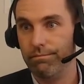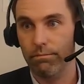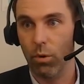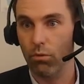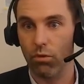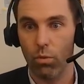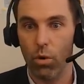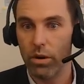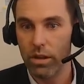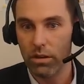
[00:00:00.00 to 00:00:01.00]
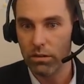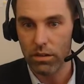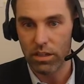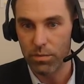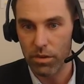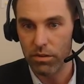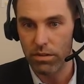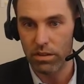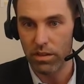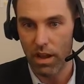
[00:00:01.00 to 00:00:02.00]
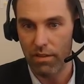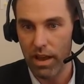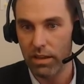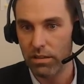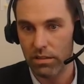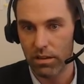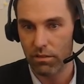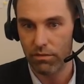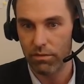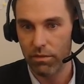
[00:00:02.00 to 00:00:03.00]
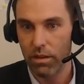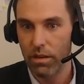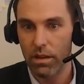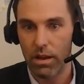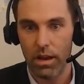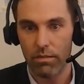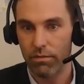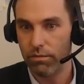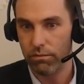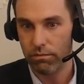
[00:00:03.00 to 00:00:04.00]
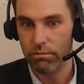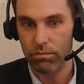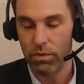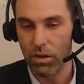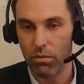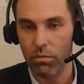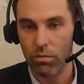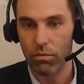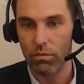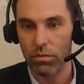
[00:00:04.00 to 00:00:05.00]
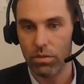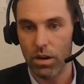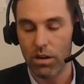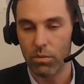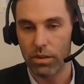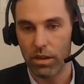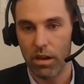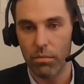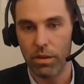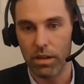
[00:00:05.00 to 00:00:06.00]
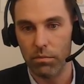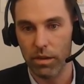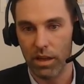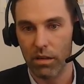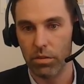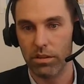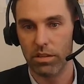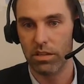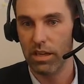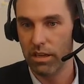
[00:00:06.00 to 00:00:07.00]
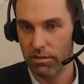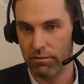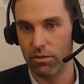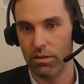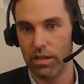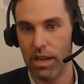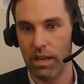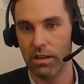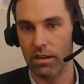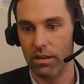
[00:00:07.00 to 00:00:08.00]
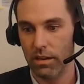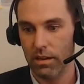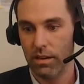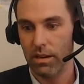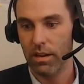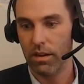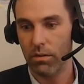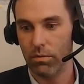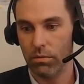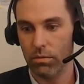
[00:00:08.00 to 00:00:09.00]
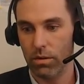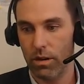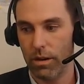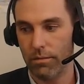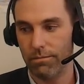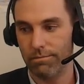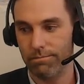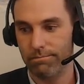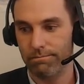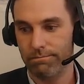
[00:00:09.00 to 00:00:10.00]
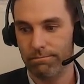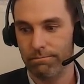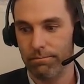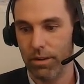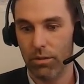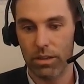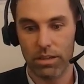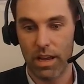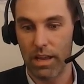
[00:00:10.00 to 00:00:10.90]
more rewarding experiences I've had since I've you know started with the company, being able to see it firsthand and how because